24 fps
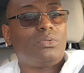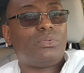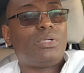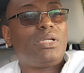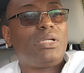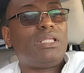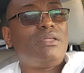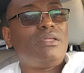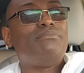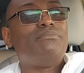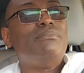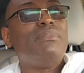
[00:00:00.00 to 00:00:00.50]

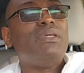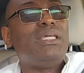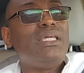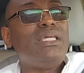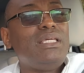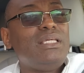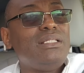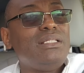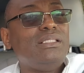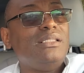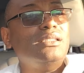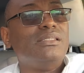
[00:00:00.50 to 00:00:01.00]
What it
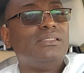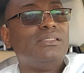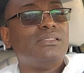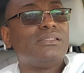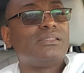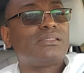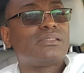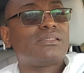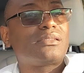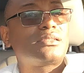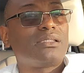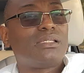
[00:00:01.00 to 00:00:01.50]

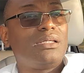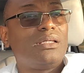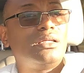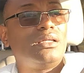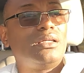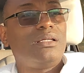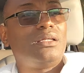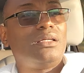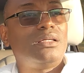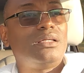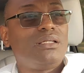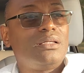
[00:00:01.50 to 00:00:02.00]
means
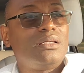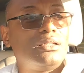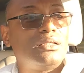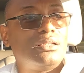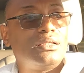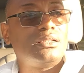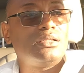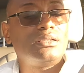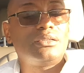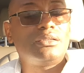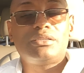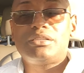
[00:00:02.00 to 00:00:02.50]

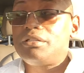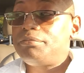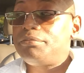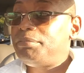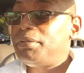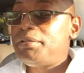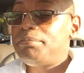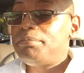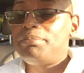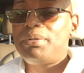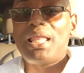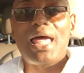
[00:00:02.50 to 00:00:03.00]
to
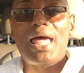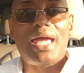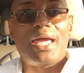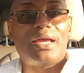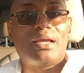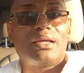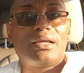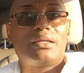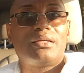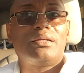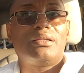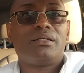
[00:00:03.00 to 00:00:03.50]
be black.